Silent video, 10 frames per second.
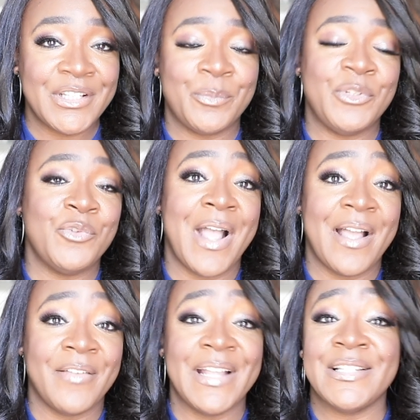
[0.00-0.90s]
when you
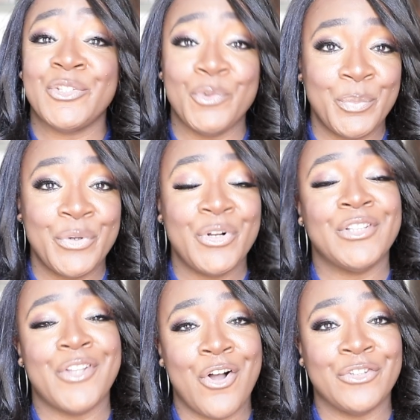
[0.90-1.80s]
have a super
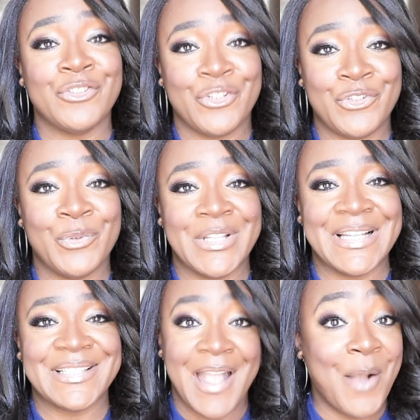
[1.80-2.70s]
long to-do
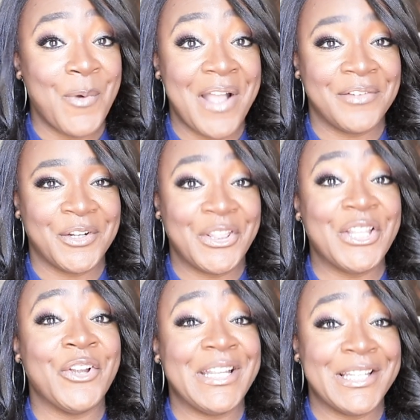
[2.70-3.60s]
list. However,
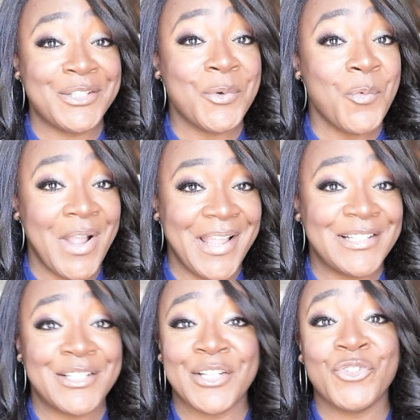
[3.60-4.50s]
there is a way
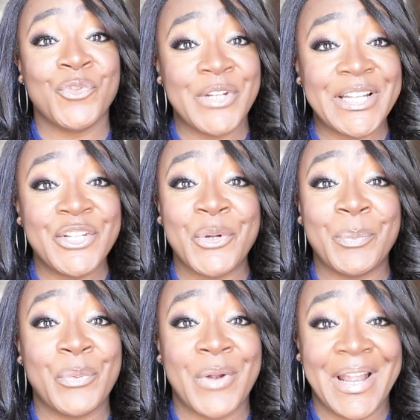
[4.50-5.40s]
to trick your
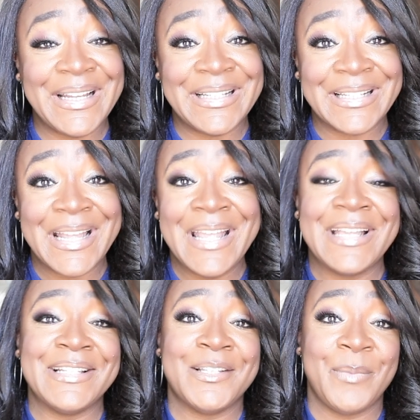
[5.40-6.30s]
brain
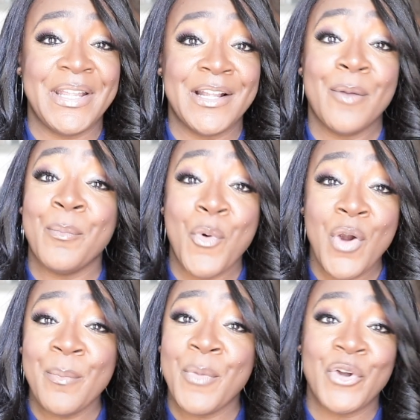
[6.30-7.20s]
into being
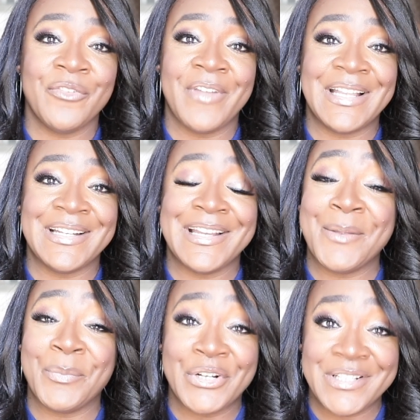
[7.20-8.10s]
more motivated
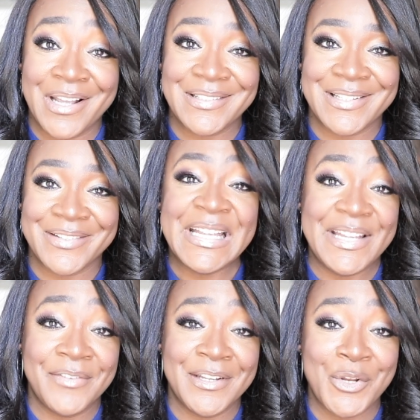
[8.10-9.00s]
and productive
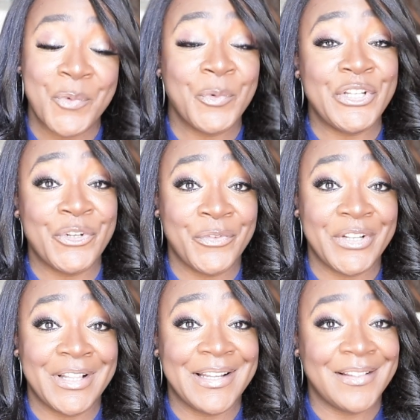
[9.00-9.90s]
even when you're feeling